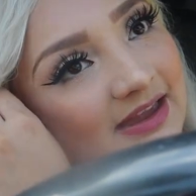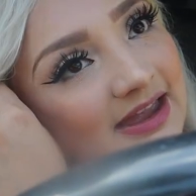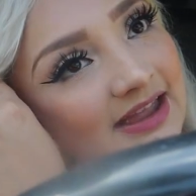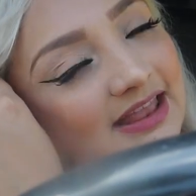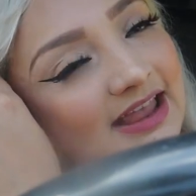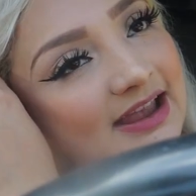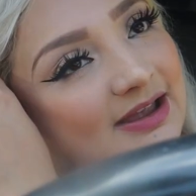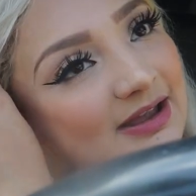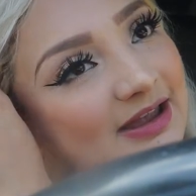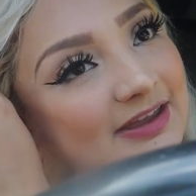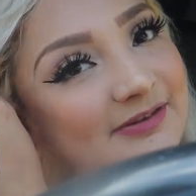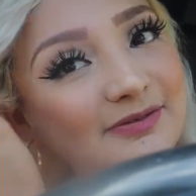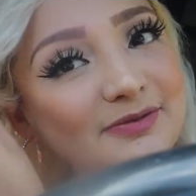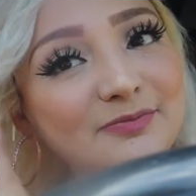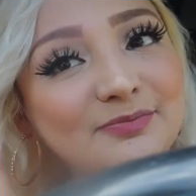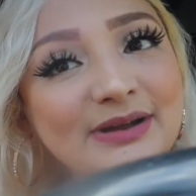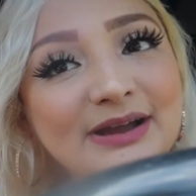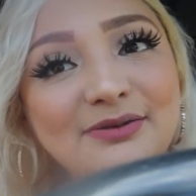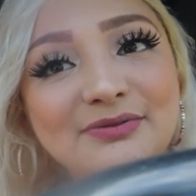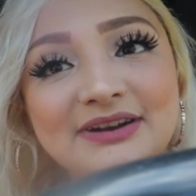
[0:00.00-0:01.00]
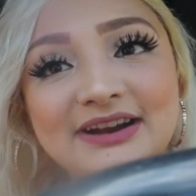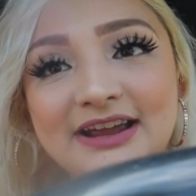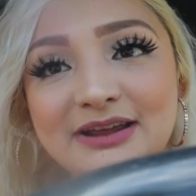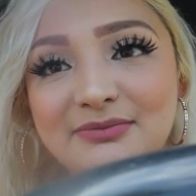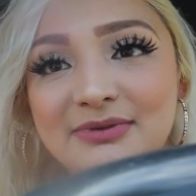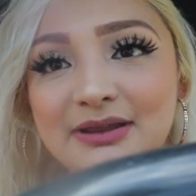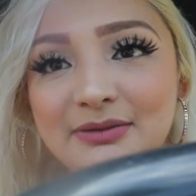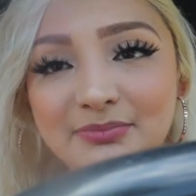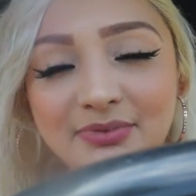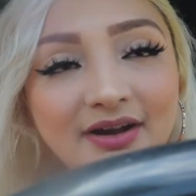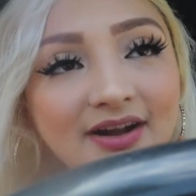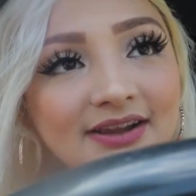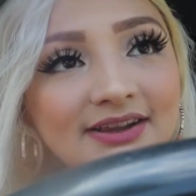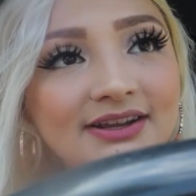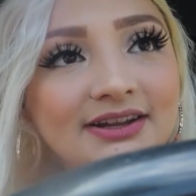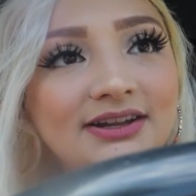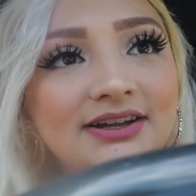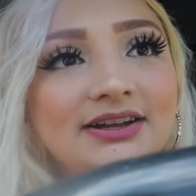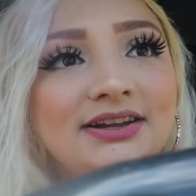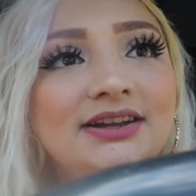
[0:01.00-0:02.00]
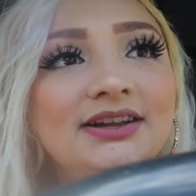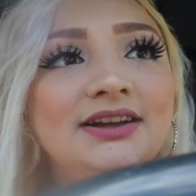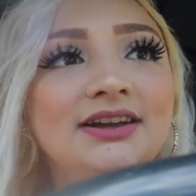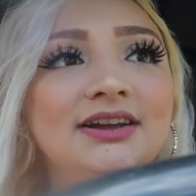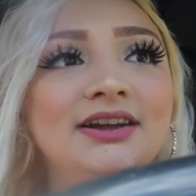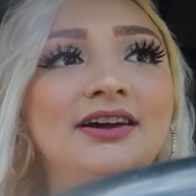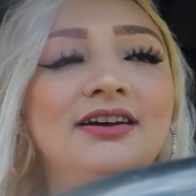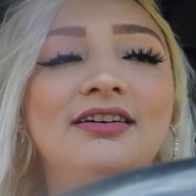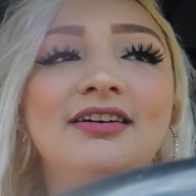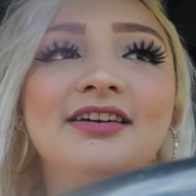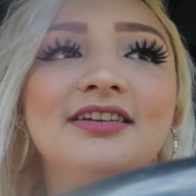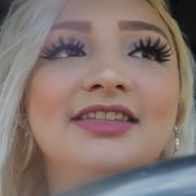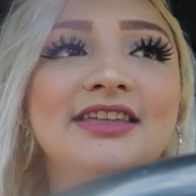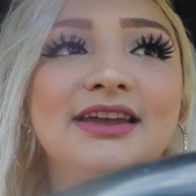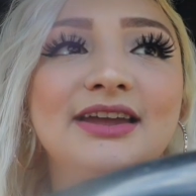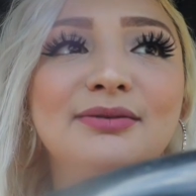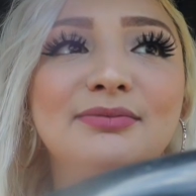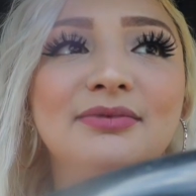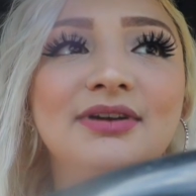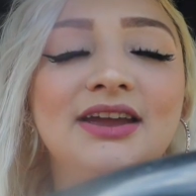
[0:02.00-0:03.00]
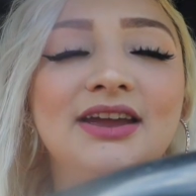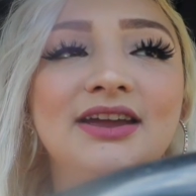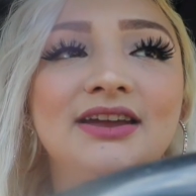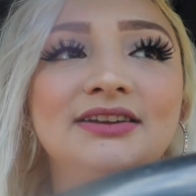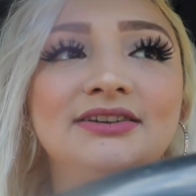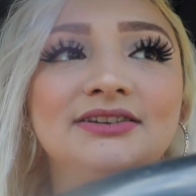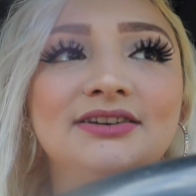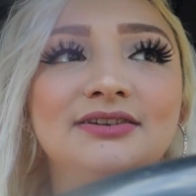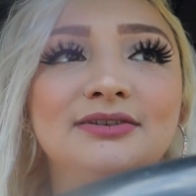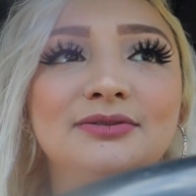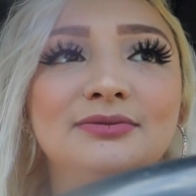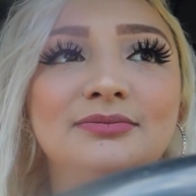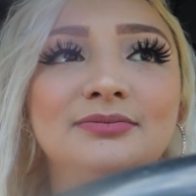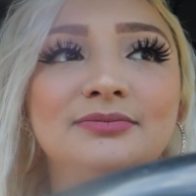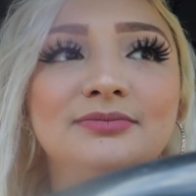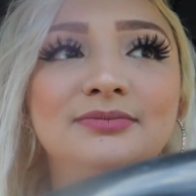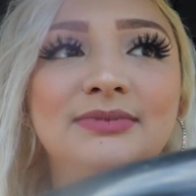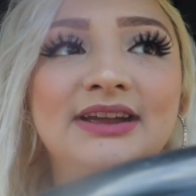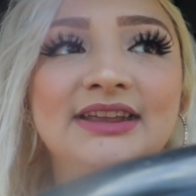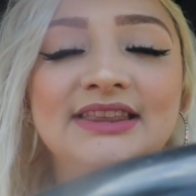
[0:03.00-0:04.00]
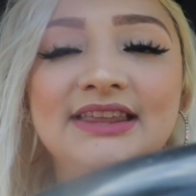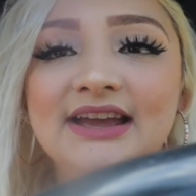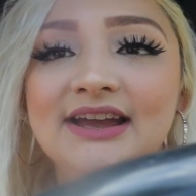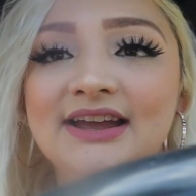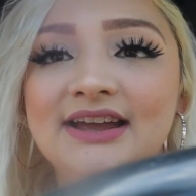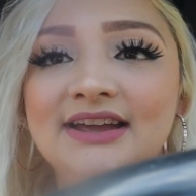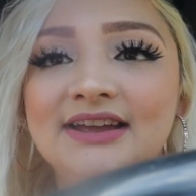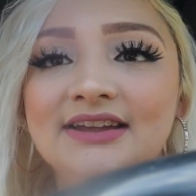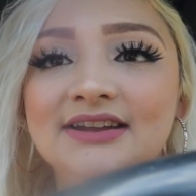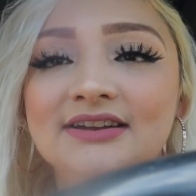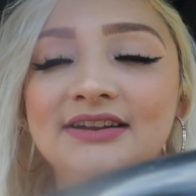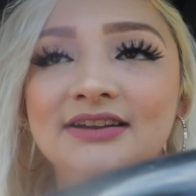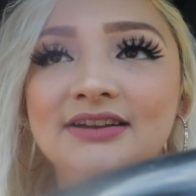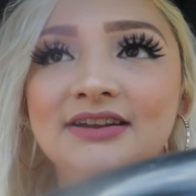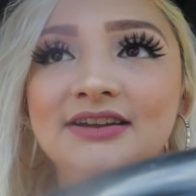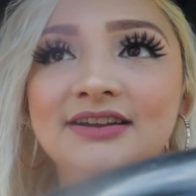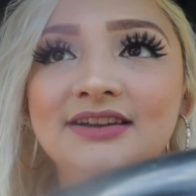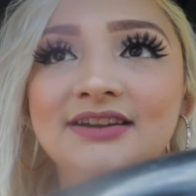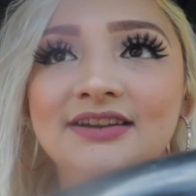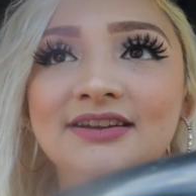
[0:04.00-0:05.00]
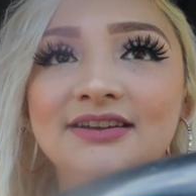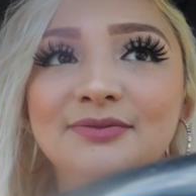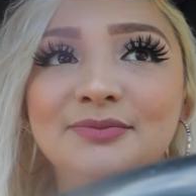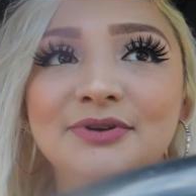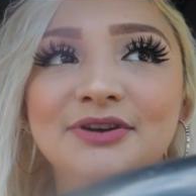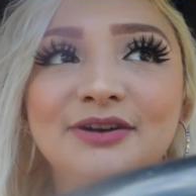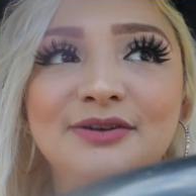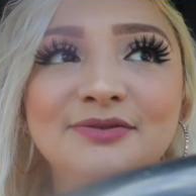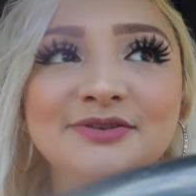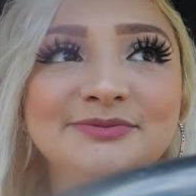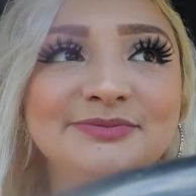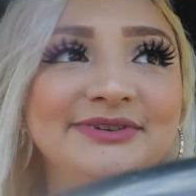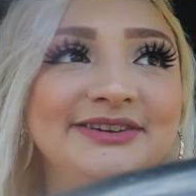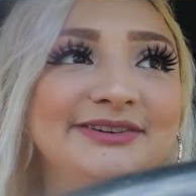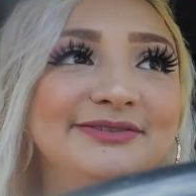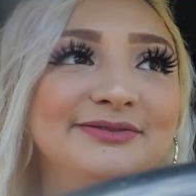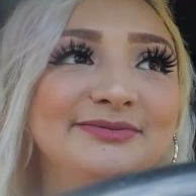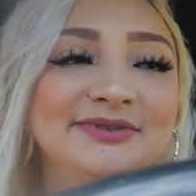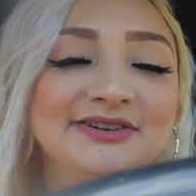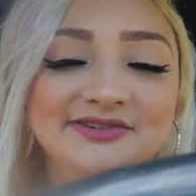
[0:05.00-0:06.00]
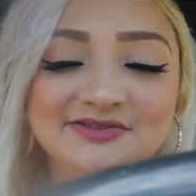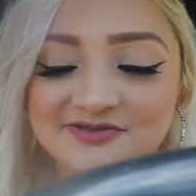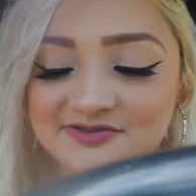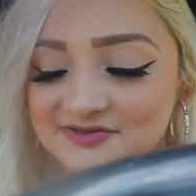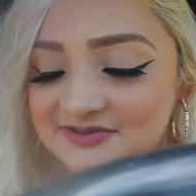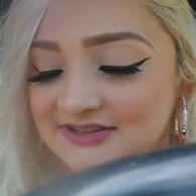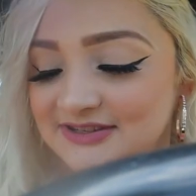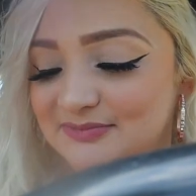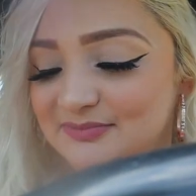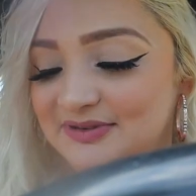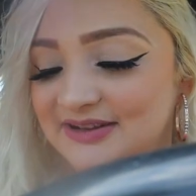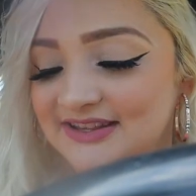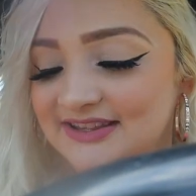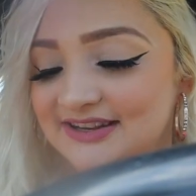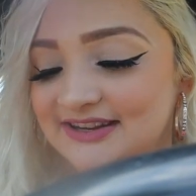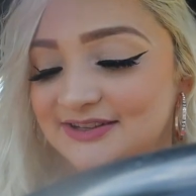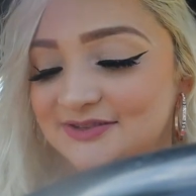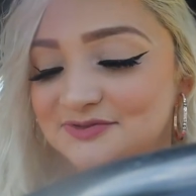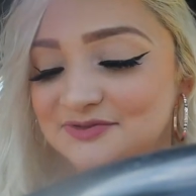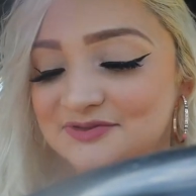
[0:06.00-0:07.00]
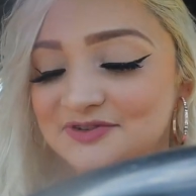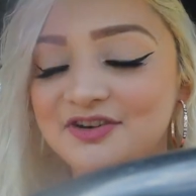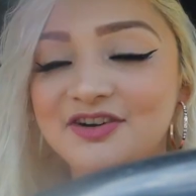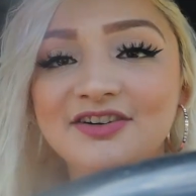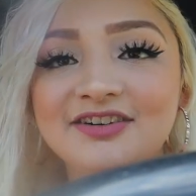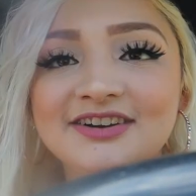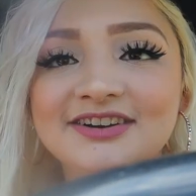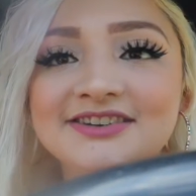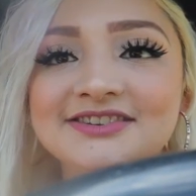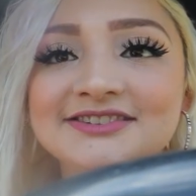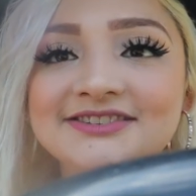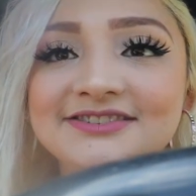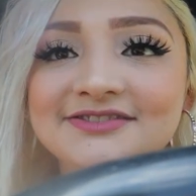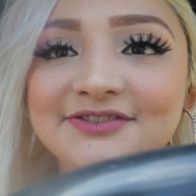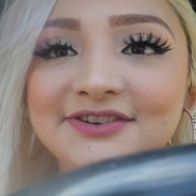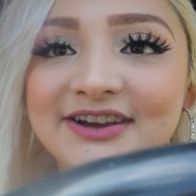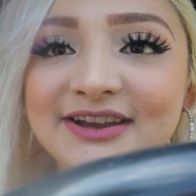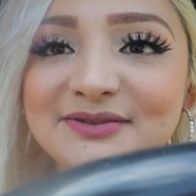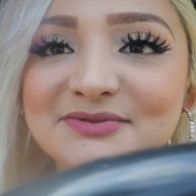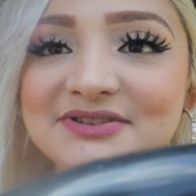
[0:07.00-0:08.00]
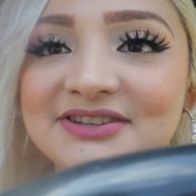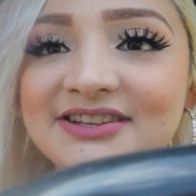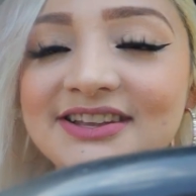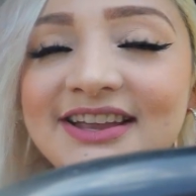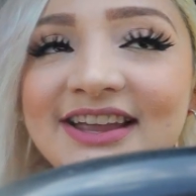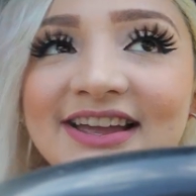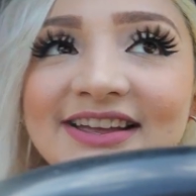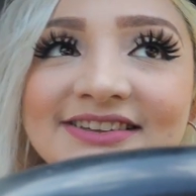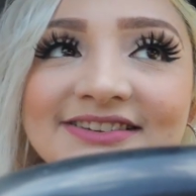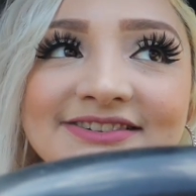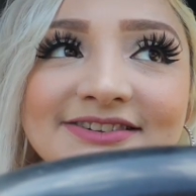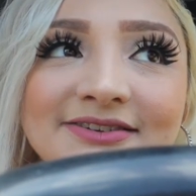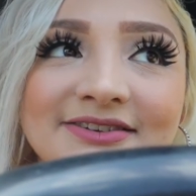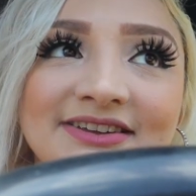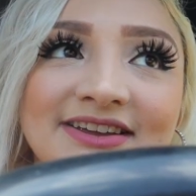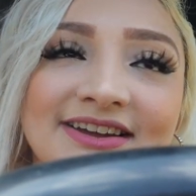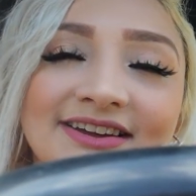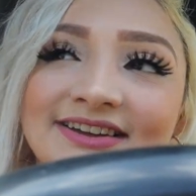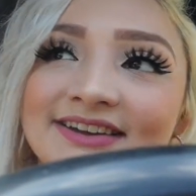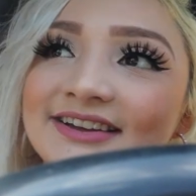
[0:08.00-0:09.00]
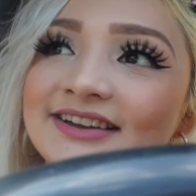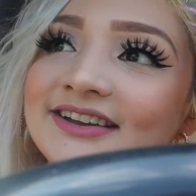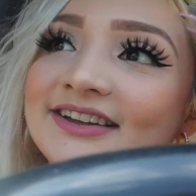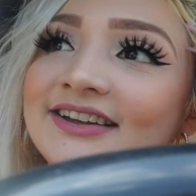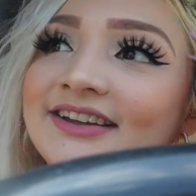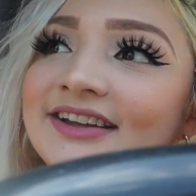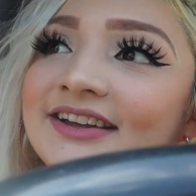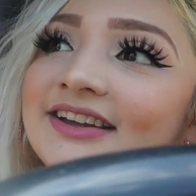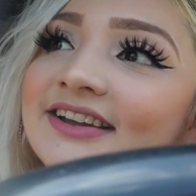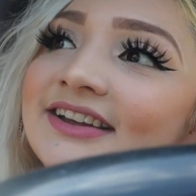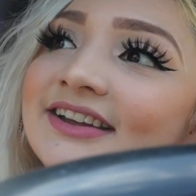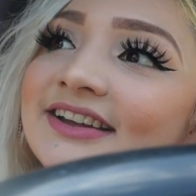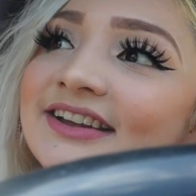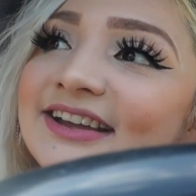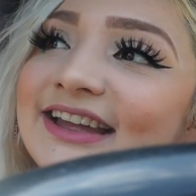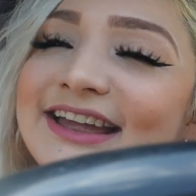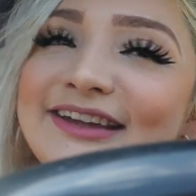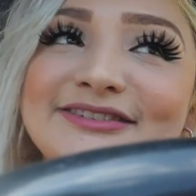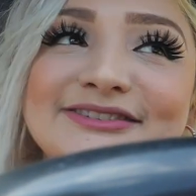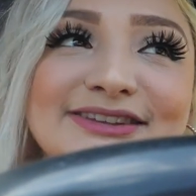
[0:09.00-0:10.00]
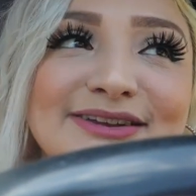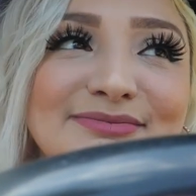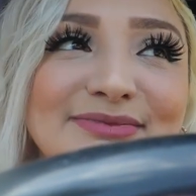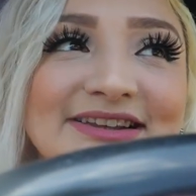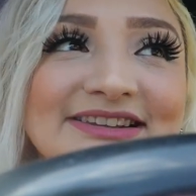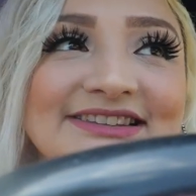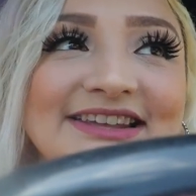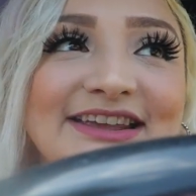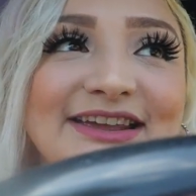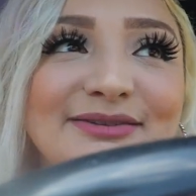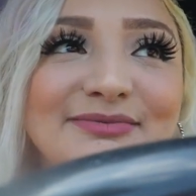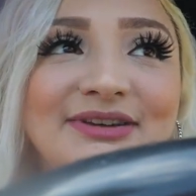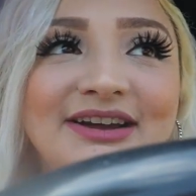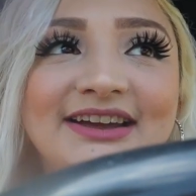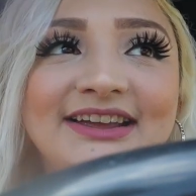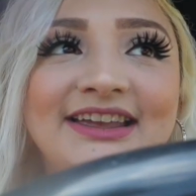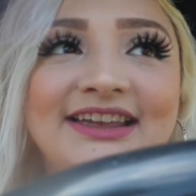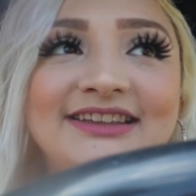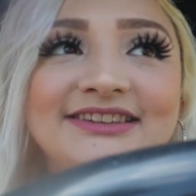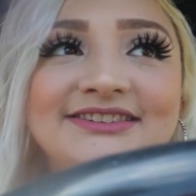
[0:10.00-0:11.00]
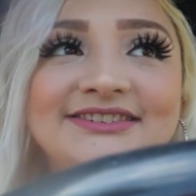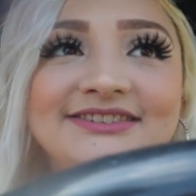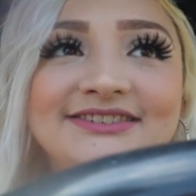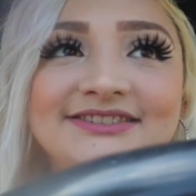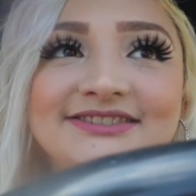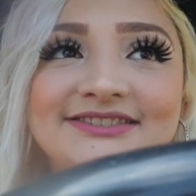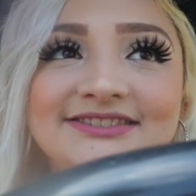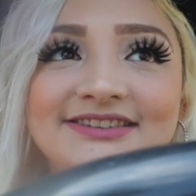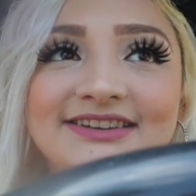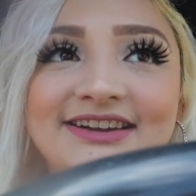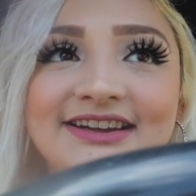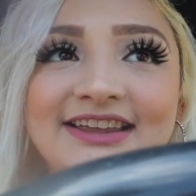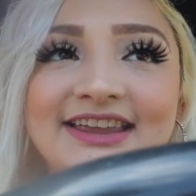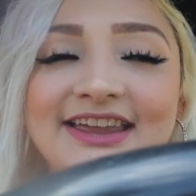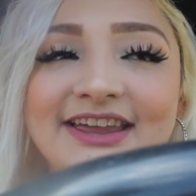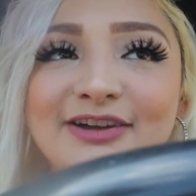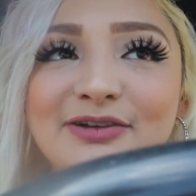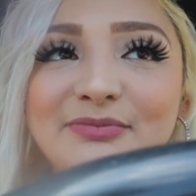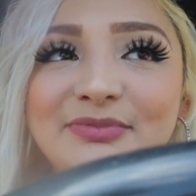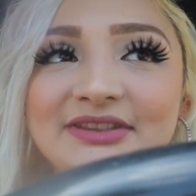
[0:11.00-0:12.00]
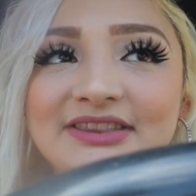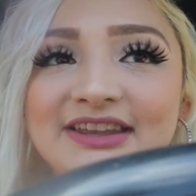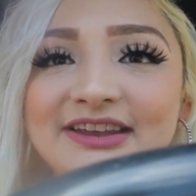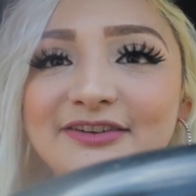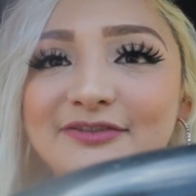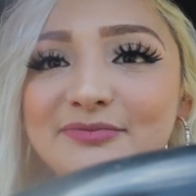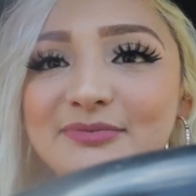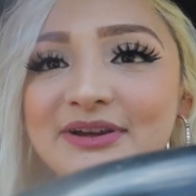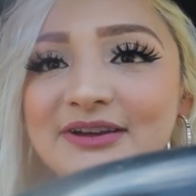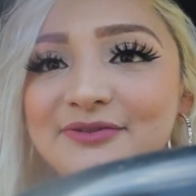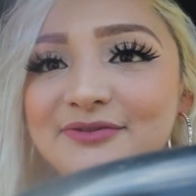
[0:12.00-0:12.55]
like even back when I had my Impala all them and um, my dad would always be here with my uncle siempre le trae sus cars for him to look at so yeah every time I see him I can't just I can't help but think of my